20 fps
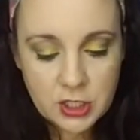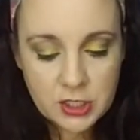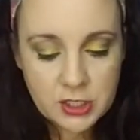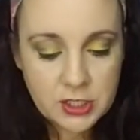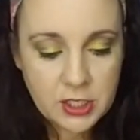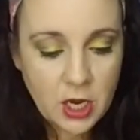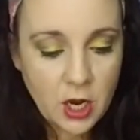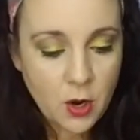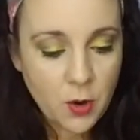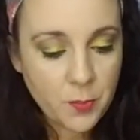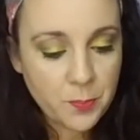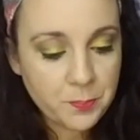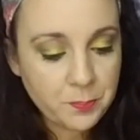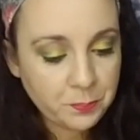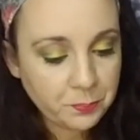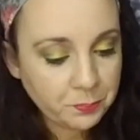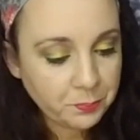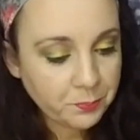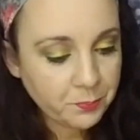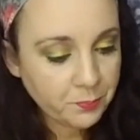So
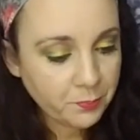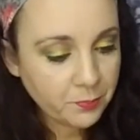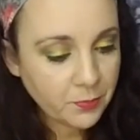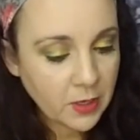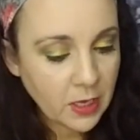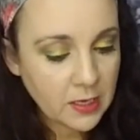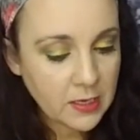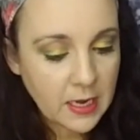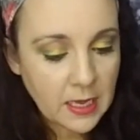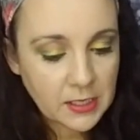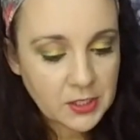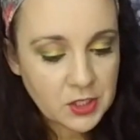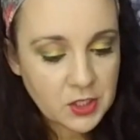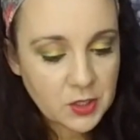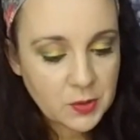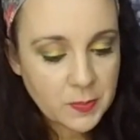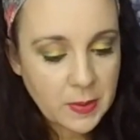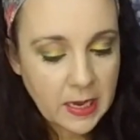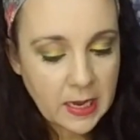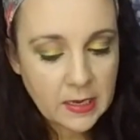not
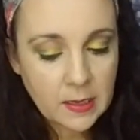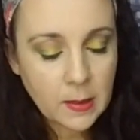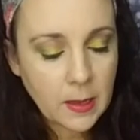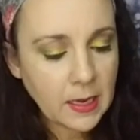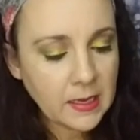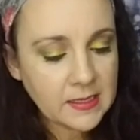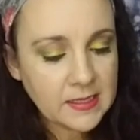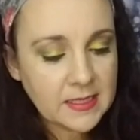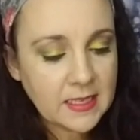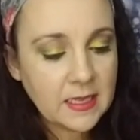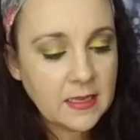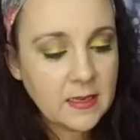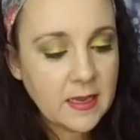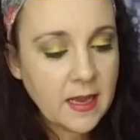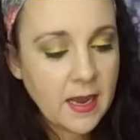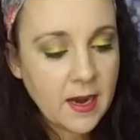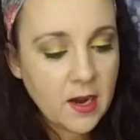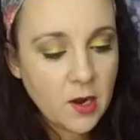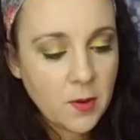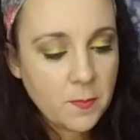too bad. A lot of
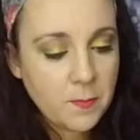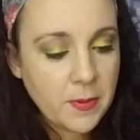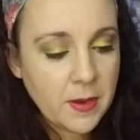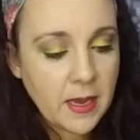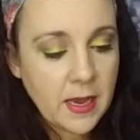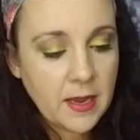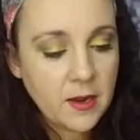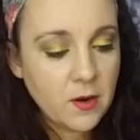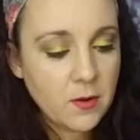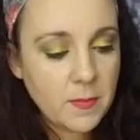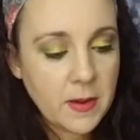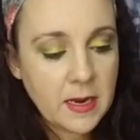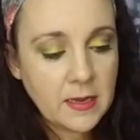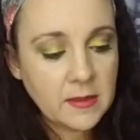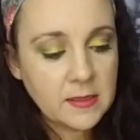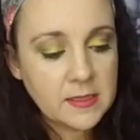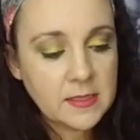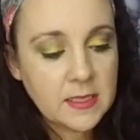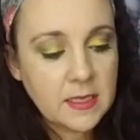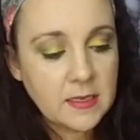skincare, but I don't mind
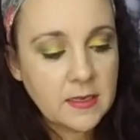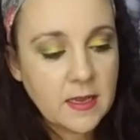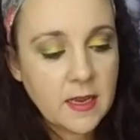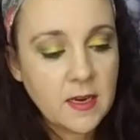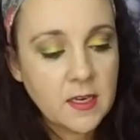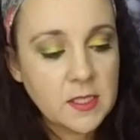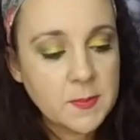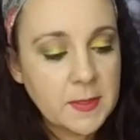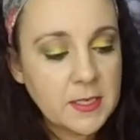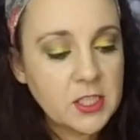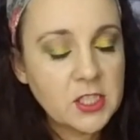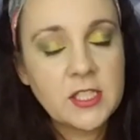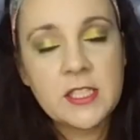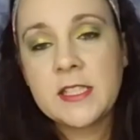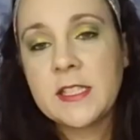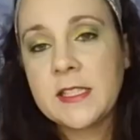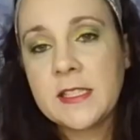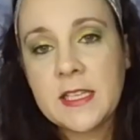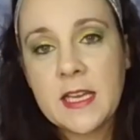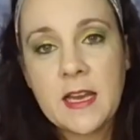the skincare, especially
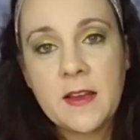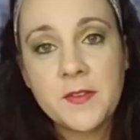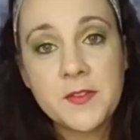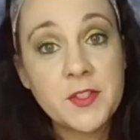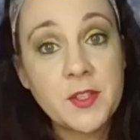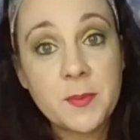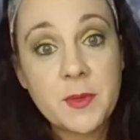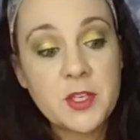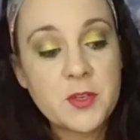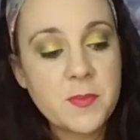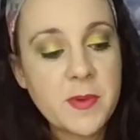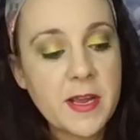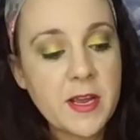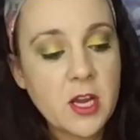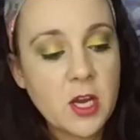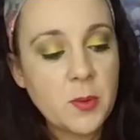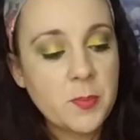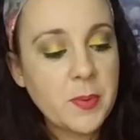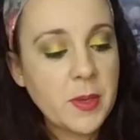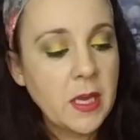since I have so much
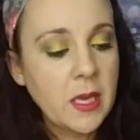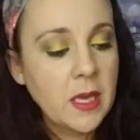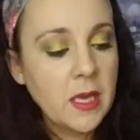makeup.